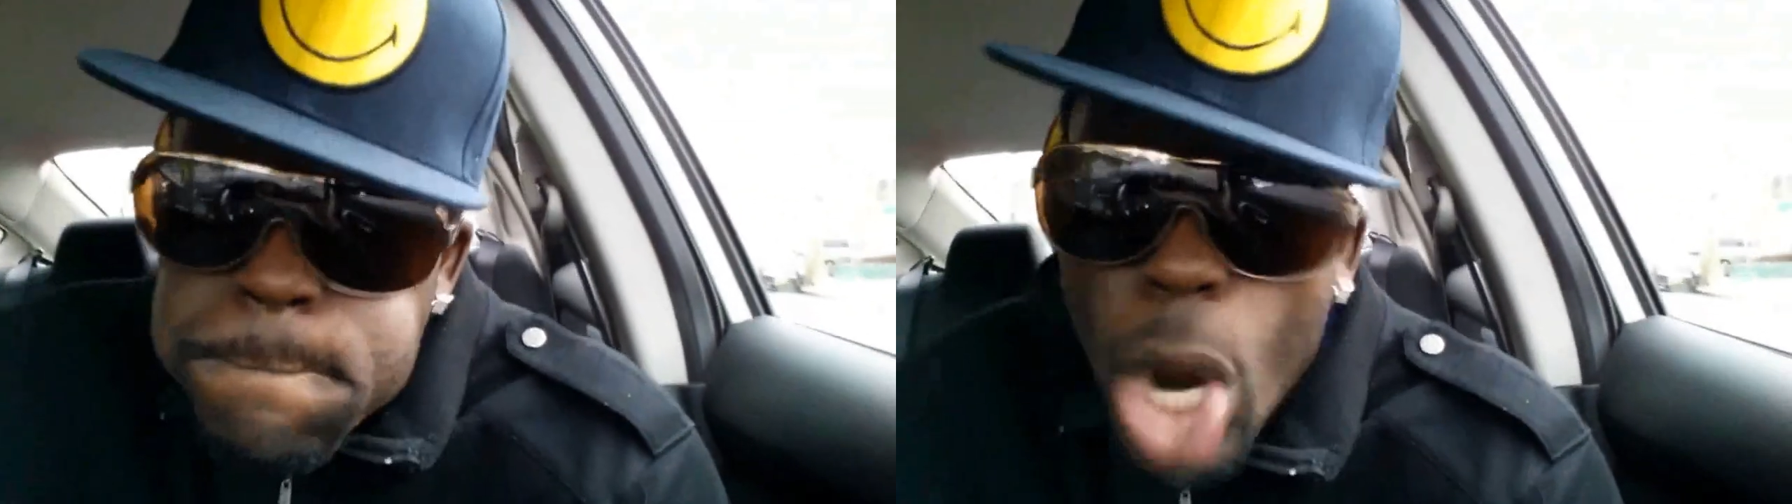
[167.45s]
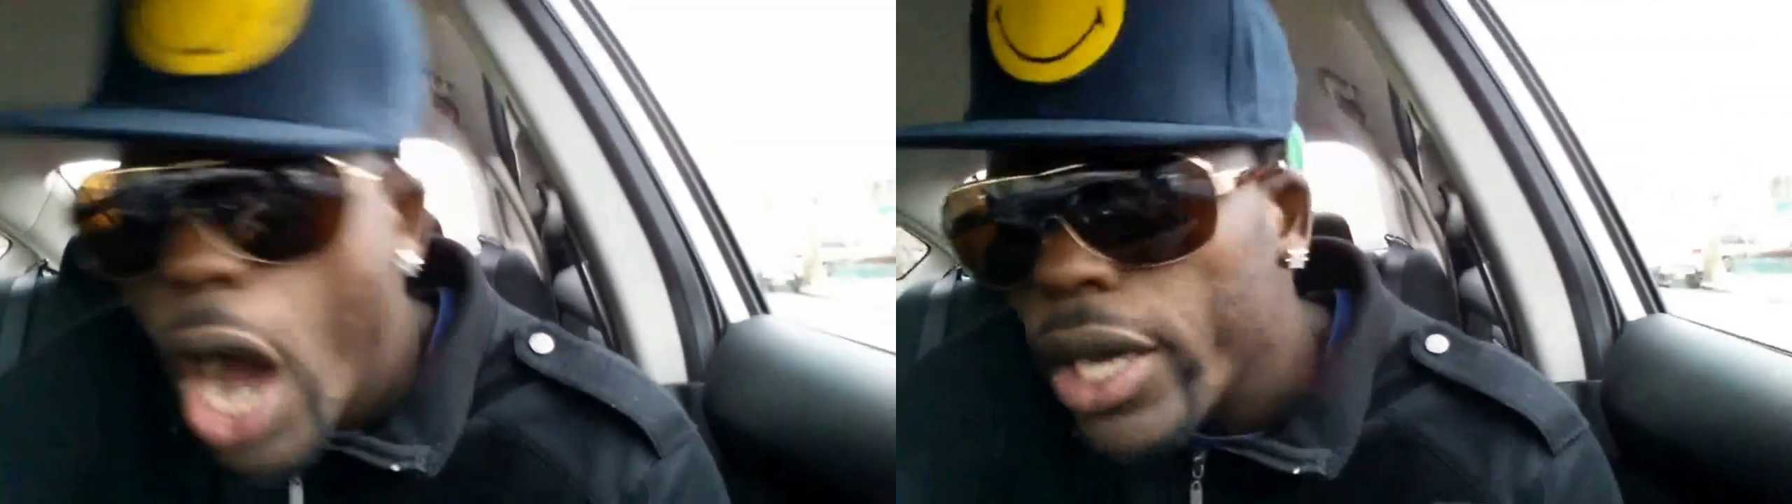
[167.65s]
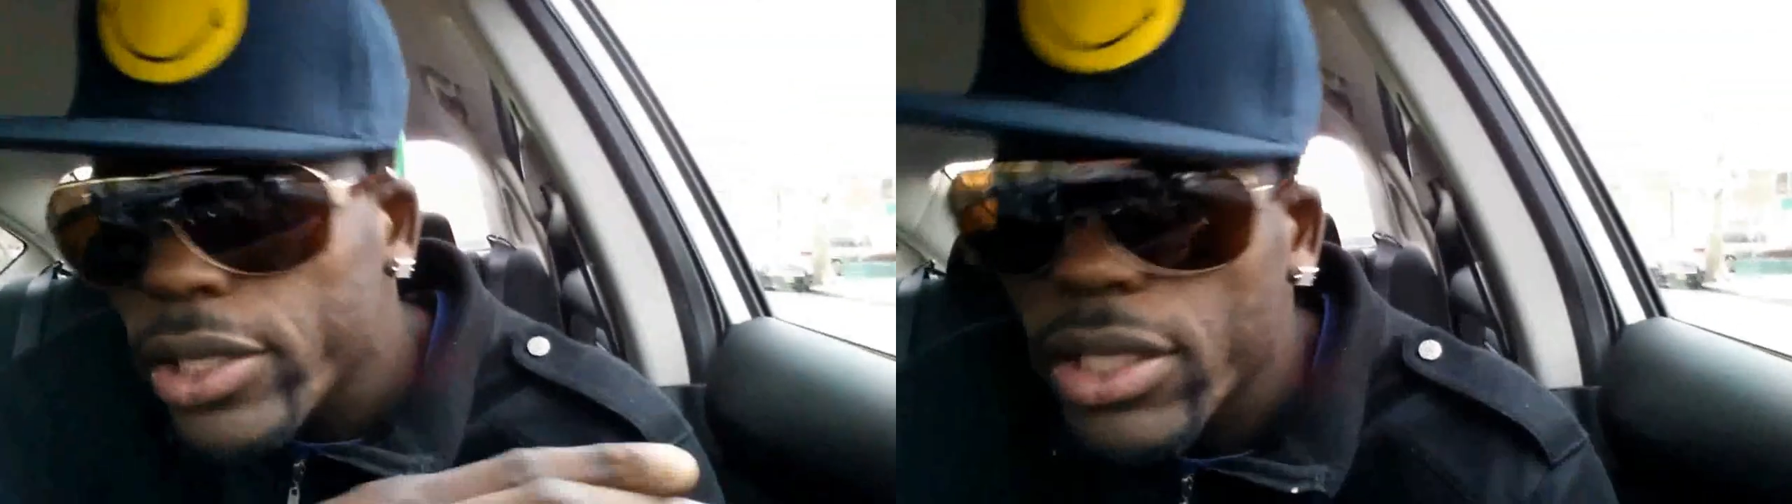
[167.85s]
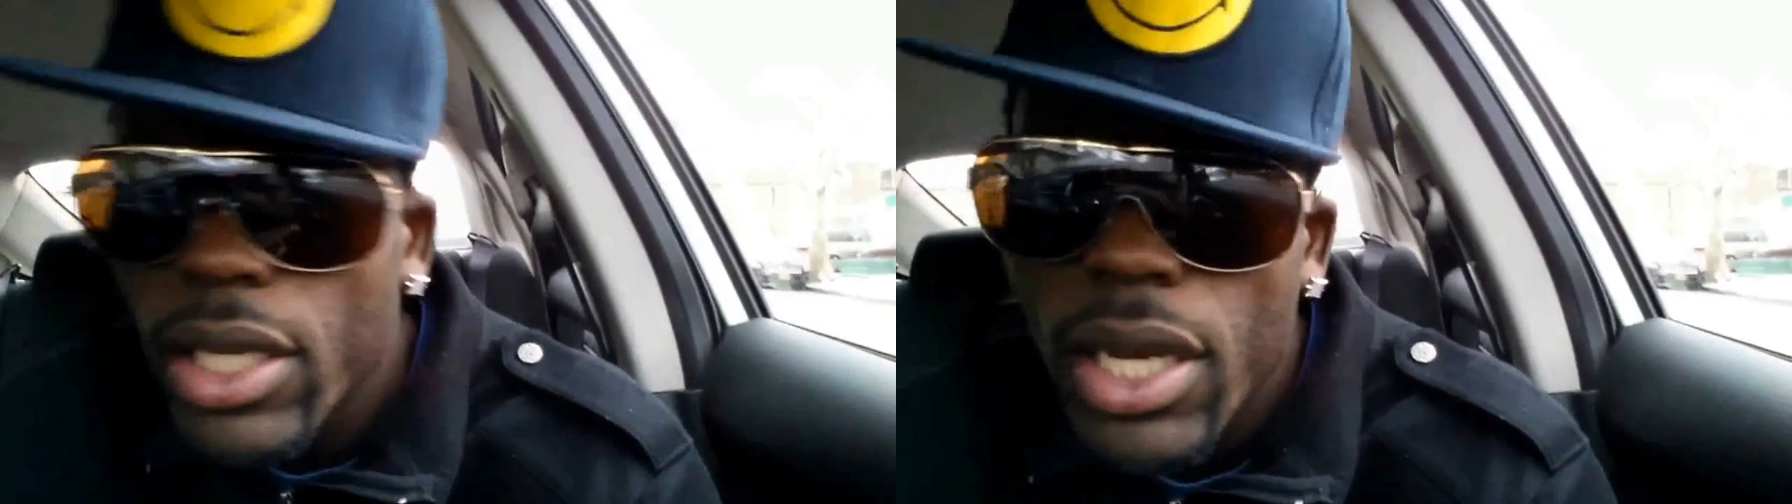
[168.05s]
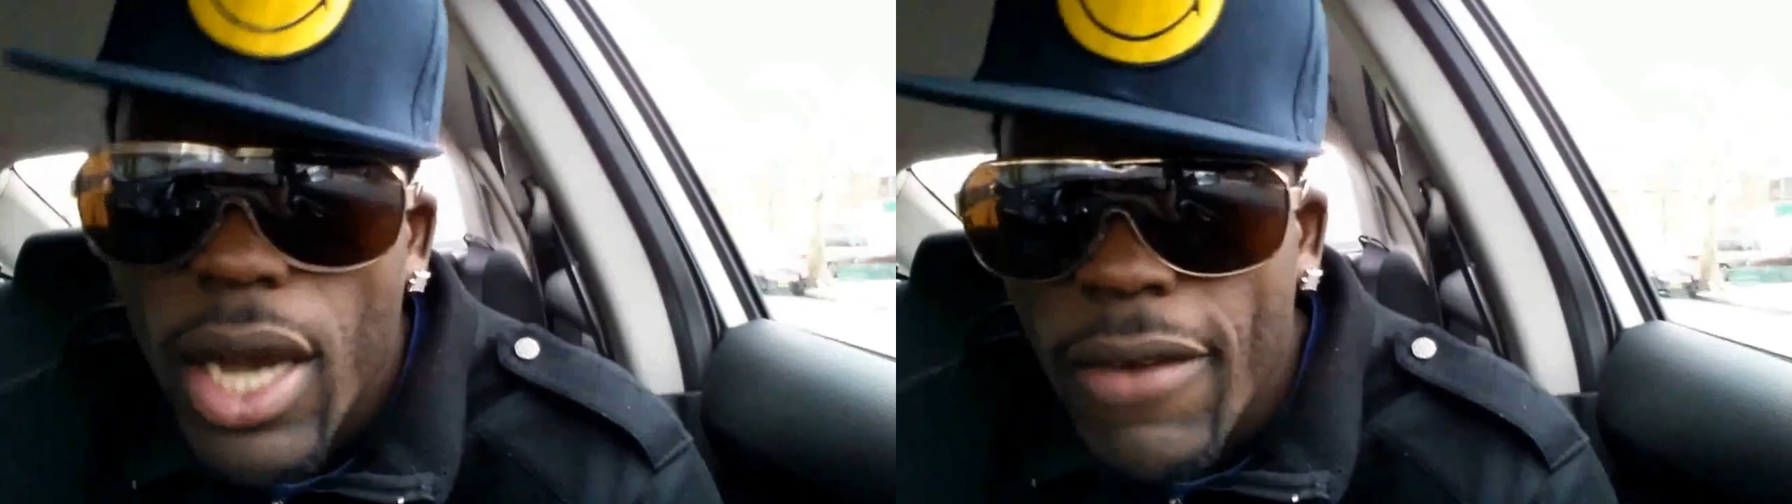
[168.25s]
Books!
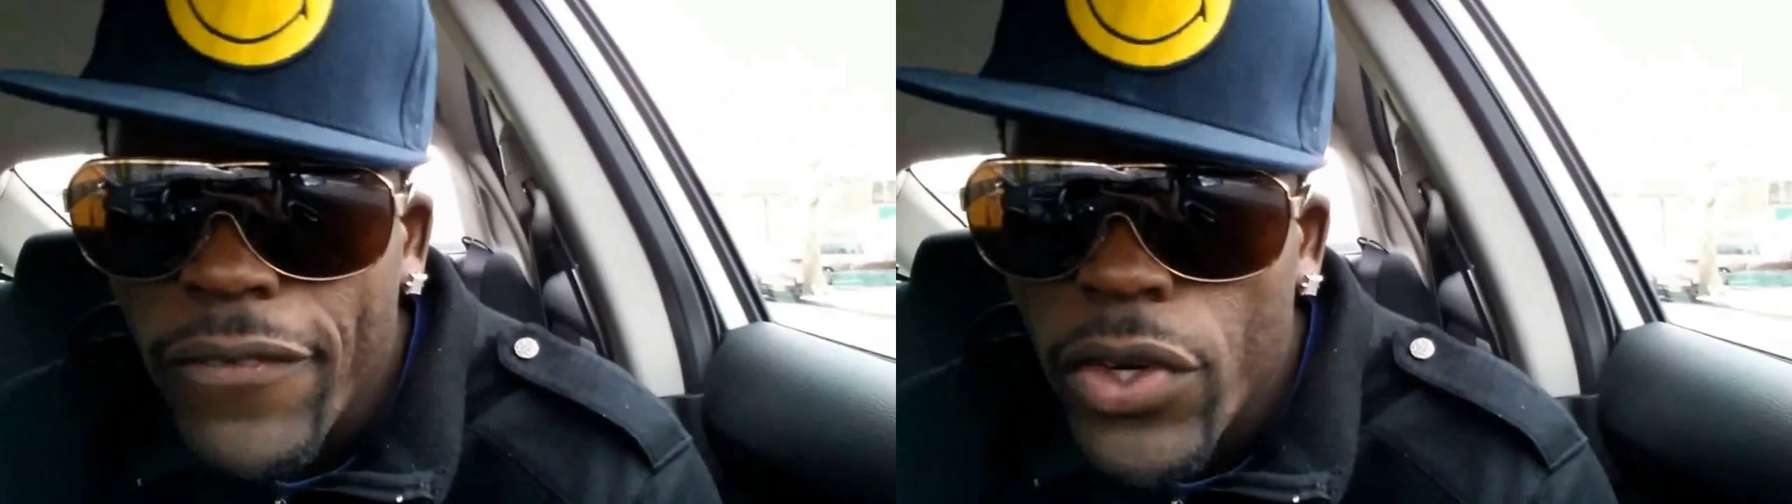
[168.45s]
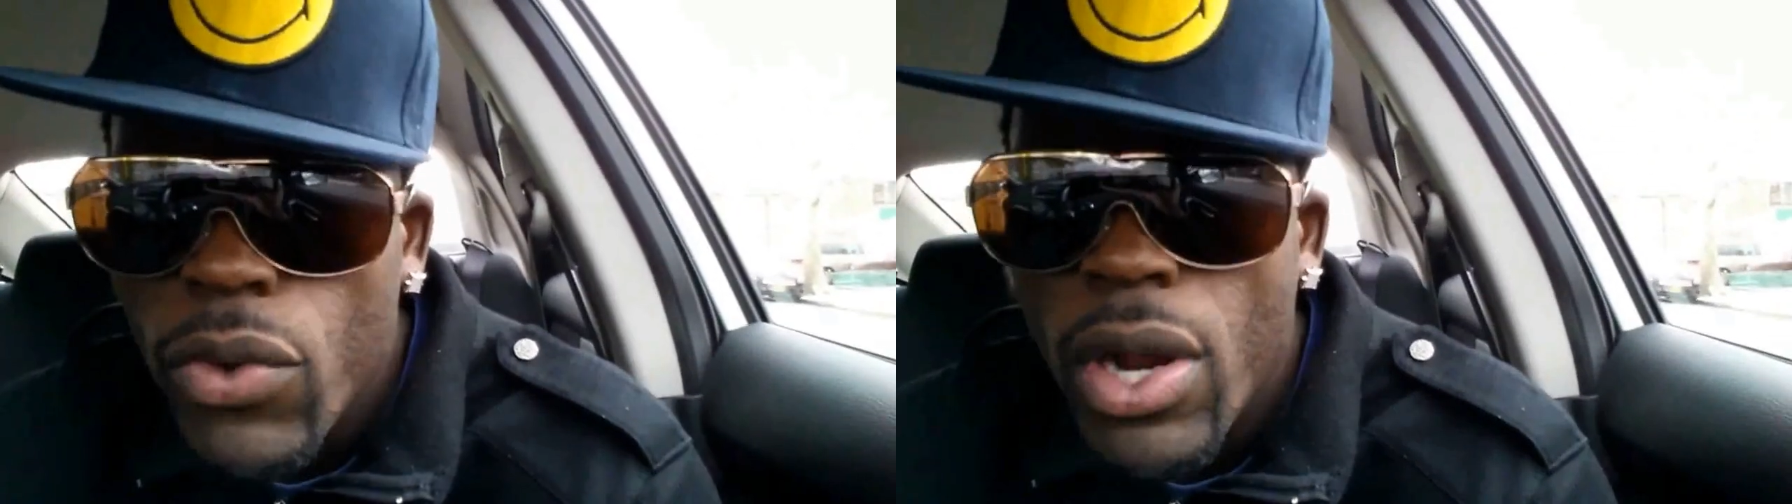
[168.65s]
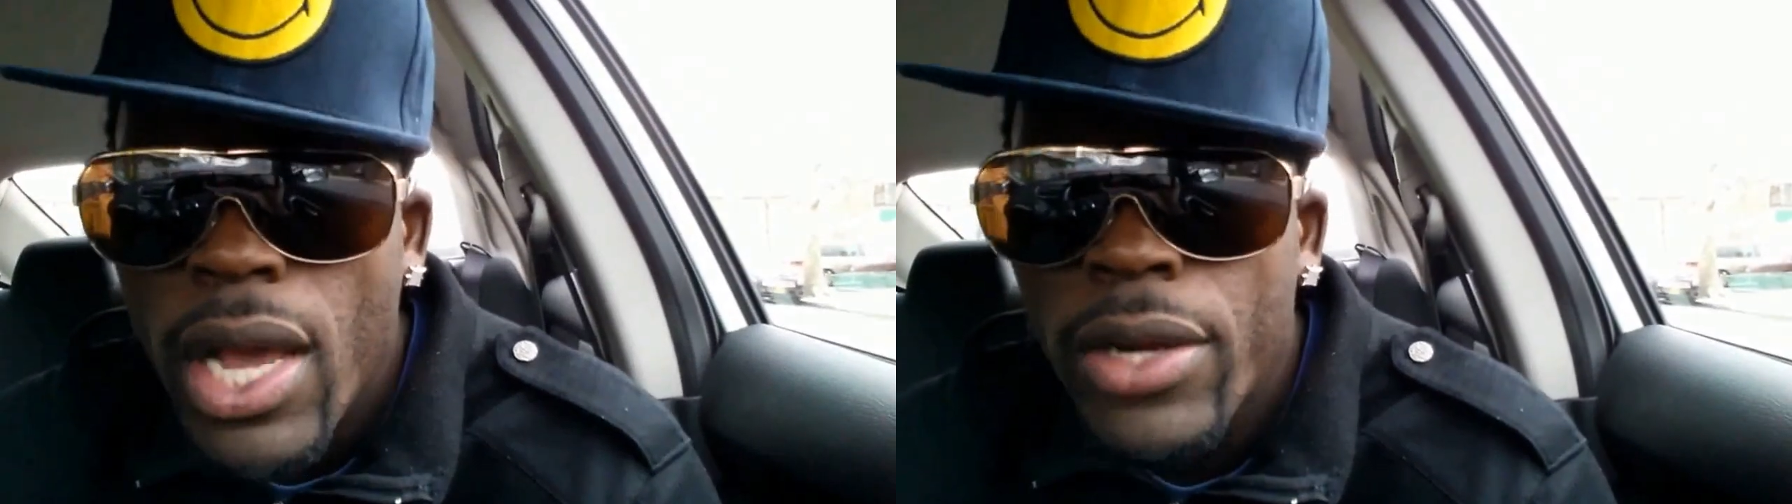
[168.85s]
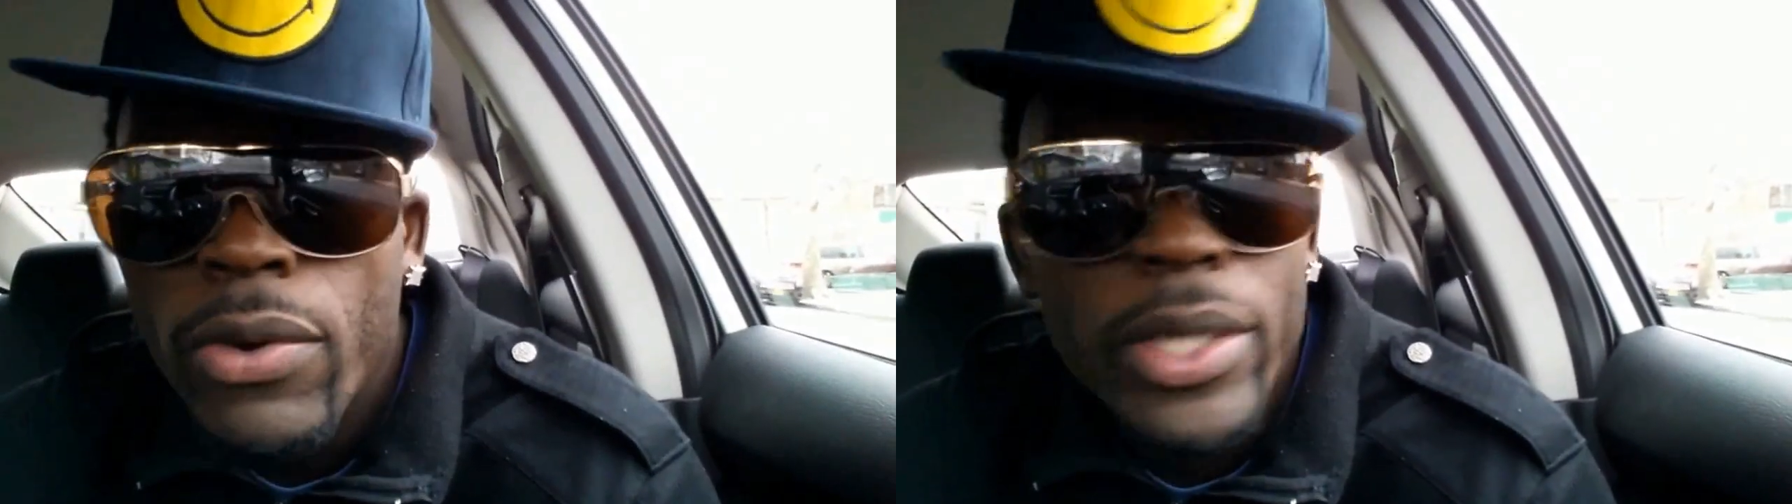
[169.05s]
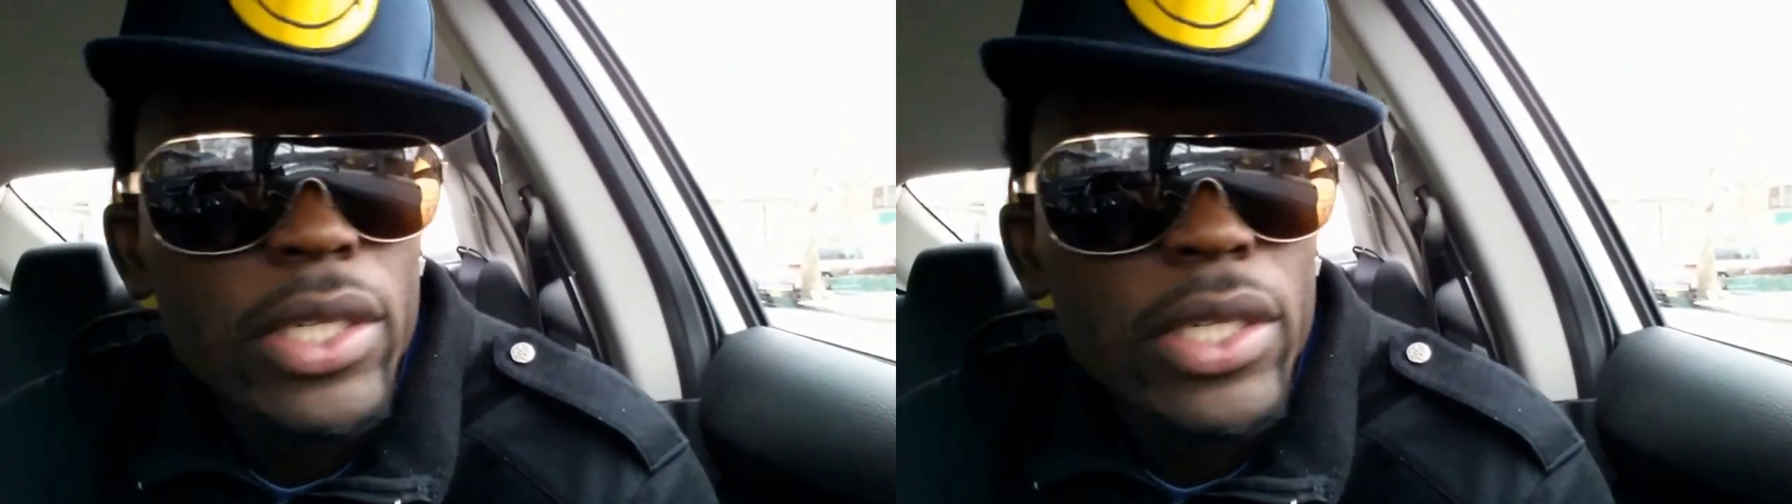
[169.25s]
And for the whole I know,